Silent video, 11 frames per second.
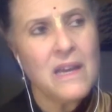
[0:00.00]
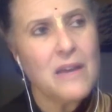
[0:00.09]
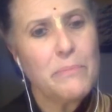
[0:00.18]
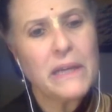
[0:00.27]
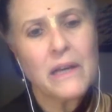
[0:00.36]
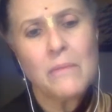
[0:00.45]

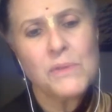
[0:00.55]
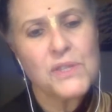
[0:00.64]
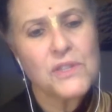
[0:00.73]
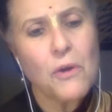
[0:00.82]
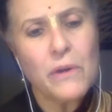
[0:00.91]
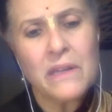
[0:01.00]
it becomes
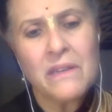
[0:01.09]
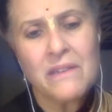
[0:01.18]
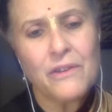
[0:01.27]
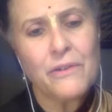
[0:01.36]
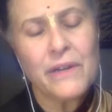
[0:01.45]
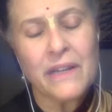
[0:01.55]
so
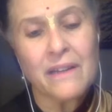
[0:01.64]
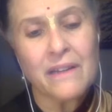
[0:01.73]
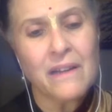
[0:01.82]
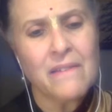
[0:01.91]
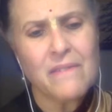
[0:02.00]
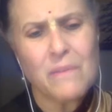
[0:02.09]
endearing
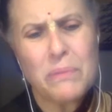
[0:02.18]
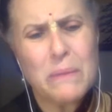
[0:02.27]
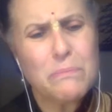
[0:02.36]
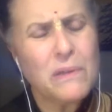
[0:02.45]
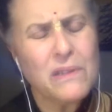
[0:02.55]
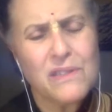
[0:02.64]
that
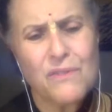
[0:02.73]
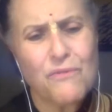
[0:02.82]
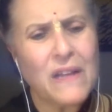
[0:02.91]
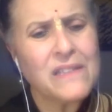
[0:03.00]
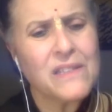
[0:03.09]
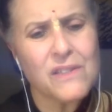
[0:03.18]
people's
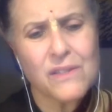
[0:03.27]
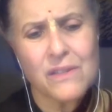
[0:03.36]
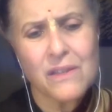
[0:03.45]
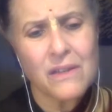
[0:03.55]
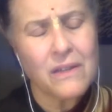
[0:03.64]
defenses